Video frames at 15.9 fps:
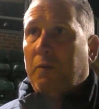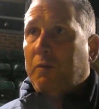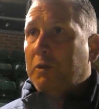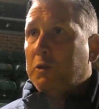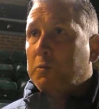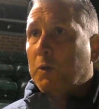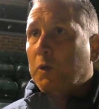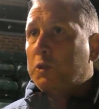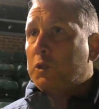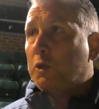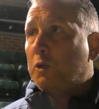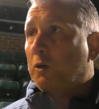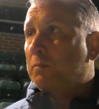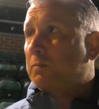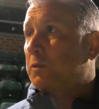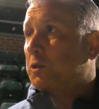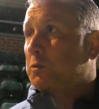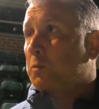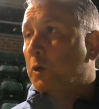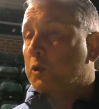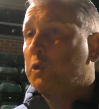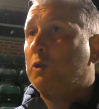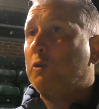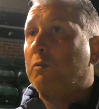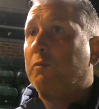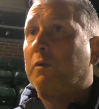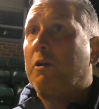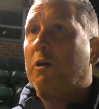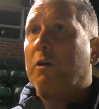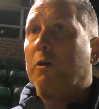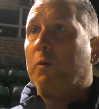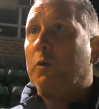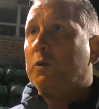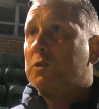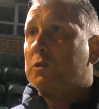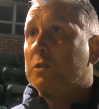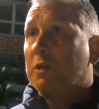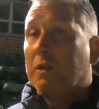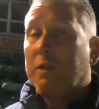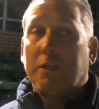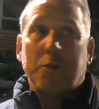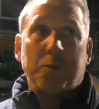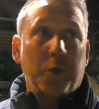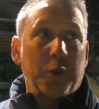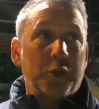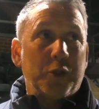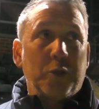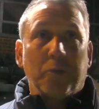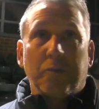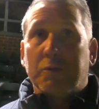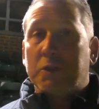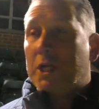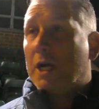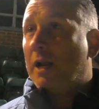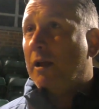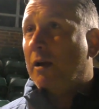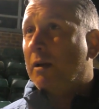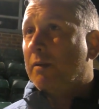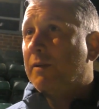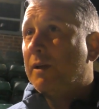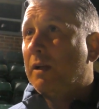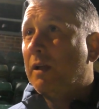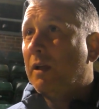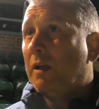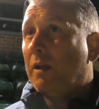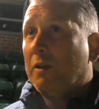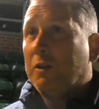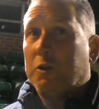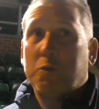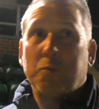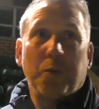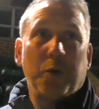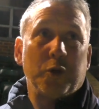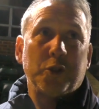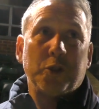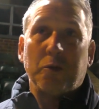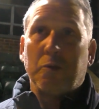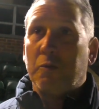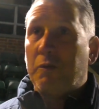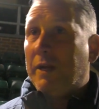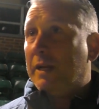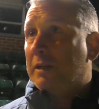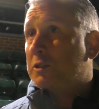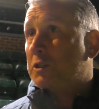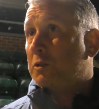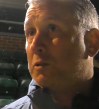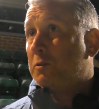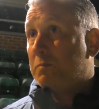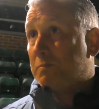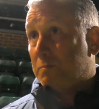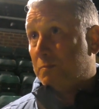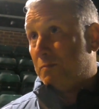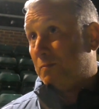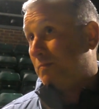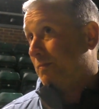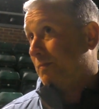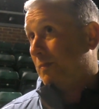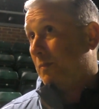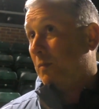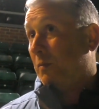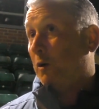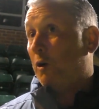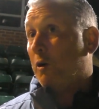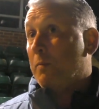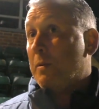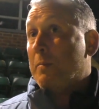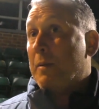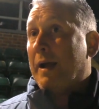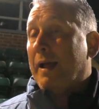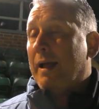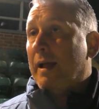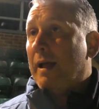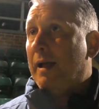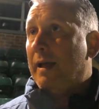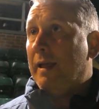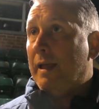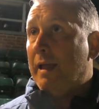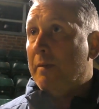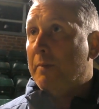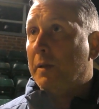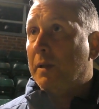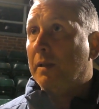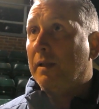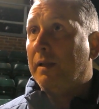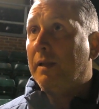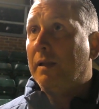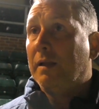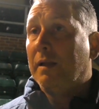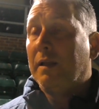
there's more to come. There's more to come from Connor Woods. There's more to come from Charlie Oliver. There's more to Regan's got to be back eh, eh, imminently.